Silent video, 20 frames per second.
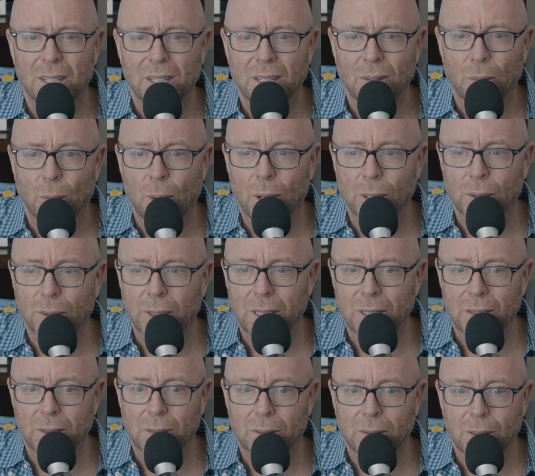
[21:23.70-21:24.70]

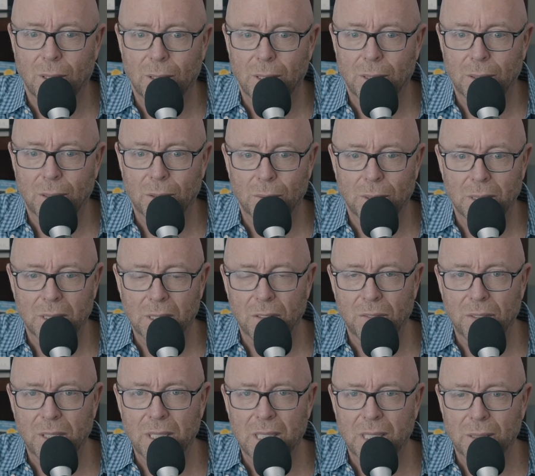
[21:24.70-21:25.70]
Walgreens started doing
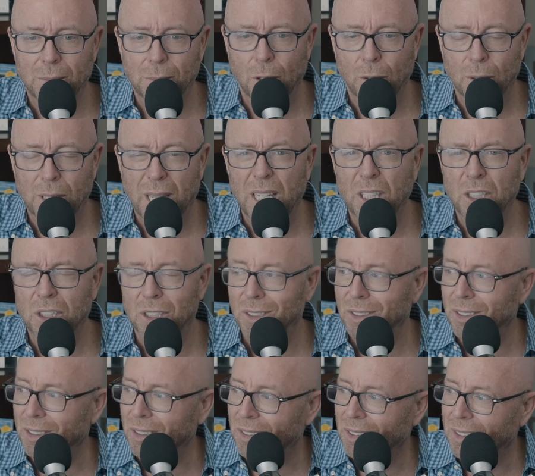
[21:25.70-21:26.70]
convenient
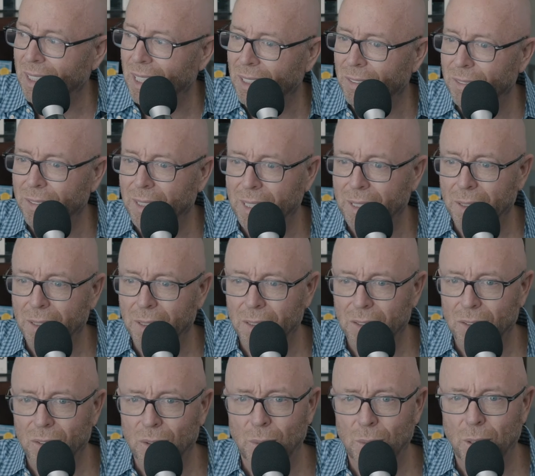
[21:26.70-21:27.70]
locations instead of like
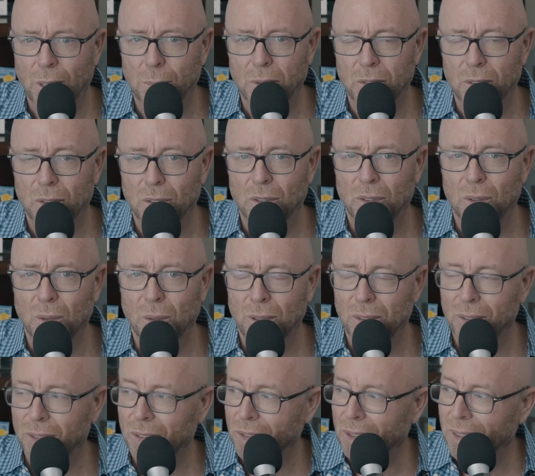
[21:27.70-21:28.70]
numbers of
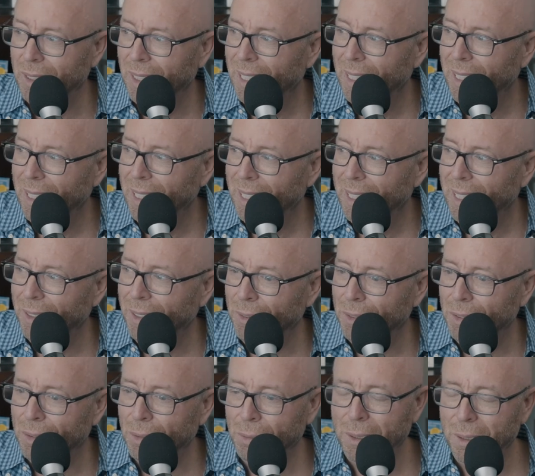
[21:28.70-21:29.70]
stores. Right. It
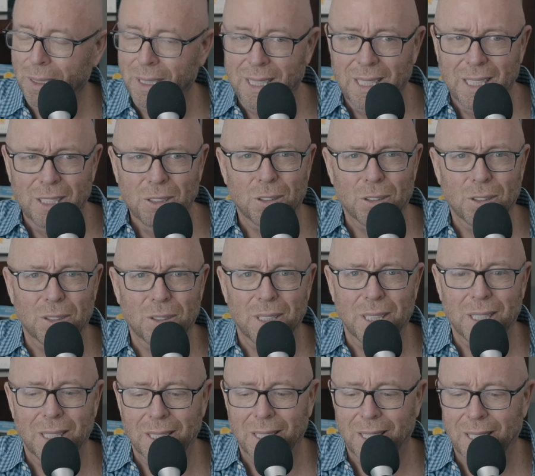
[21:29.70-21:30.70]
was a really
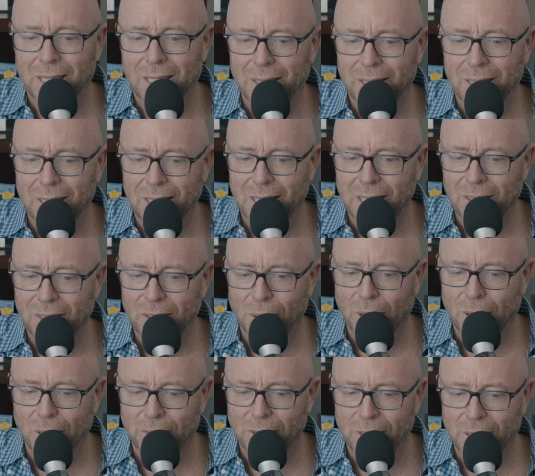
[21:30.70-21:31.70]
interesting. Uh, these
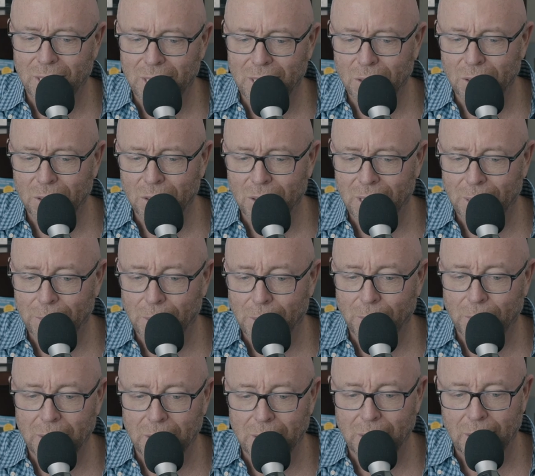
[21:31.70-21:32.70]
are all very interesting, but
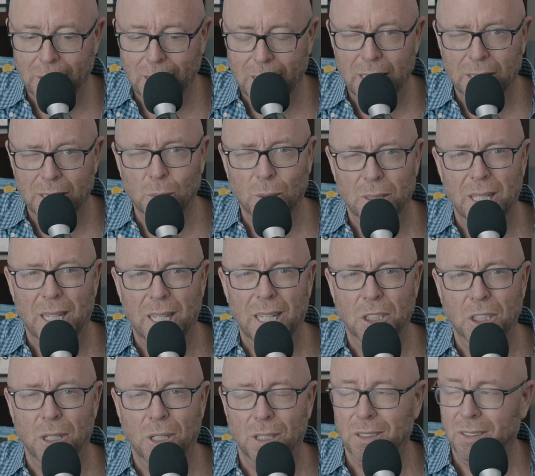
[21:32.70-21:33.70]
when the that's where the
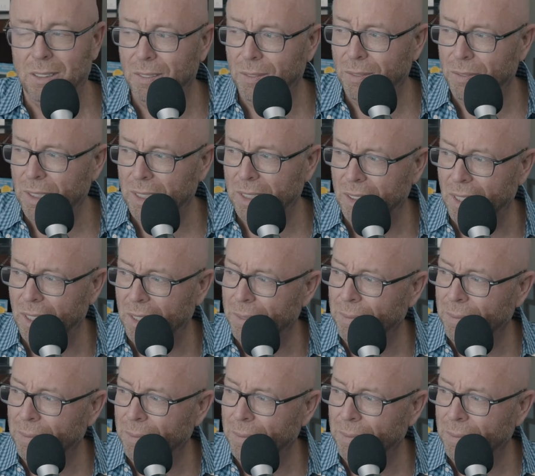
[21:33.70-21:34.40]
hedgehog fits in.